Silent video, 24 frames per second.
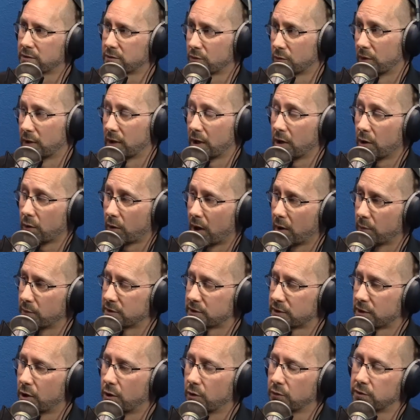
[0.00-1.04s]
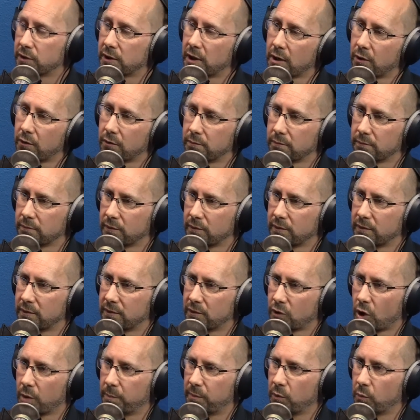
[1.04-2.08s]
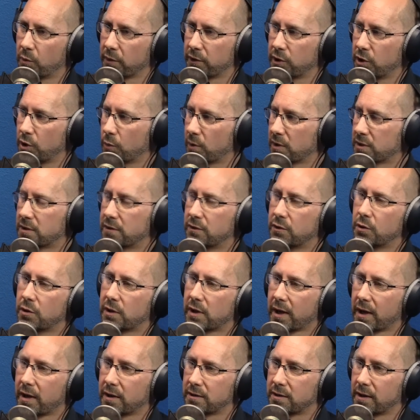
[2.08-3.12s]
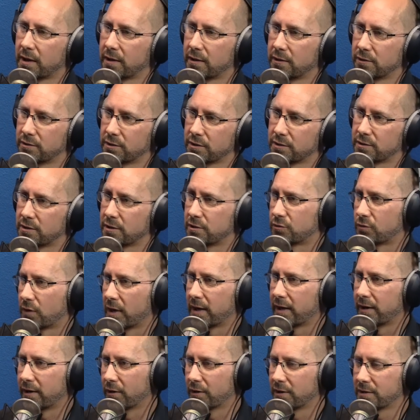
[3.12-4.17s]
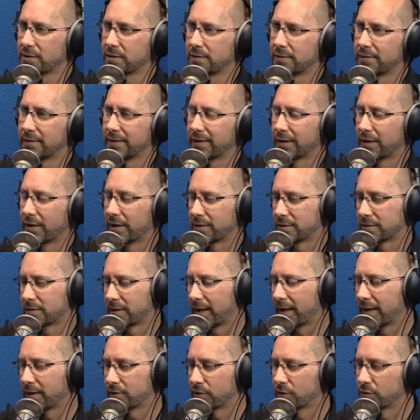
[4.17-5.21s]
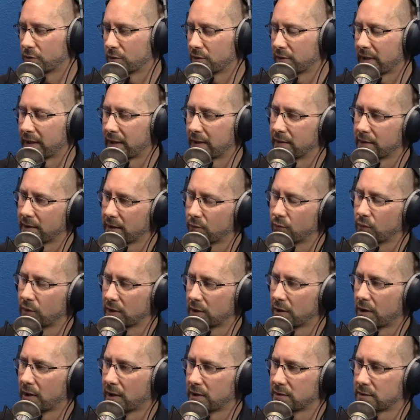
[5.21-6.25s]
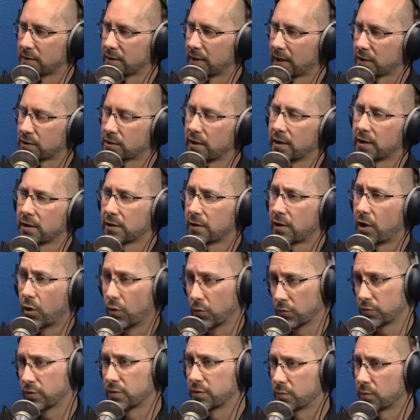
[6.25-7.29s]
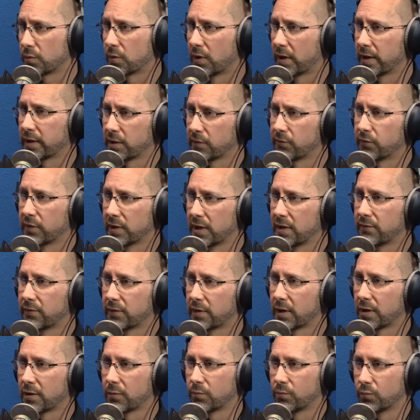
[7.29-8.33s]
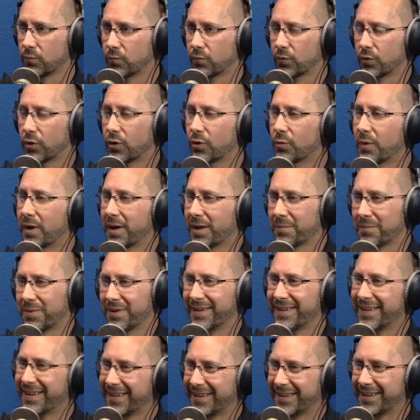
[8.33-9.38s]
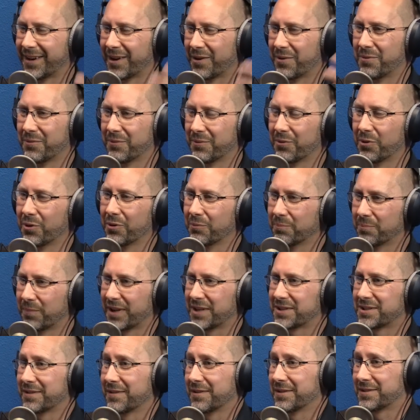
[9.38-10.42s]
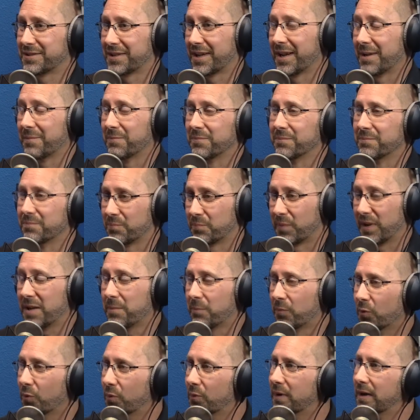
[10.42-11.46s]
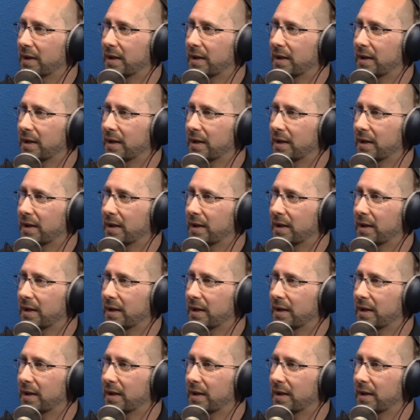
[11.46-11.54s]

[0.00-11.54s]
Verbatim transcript: well, I, I was told to go and copy what the U S and the U K had done and just Australianise it, and I started to do that, and then realised that actually our cultures were quite different, even though mm-hmm. we're all white. You know, we're all basically the same people,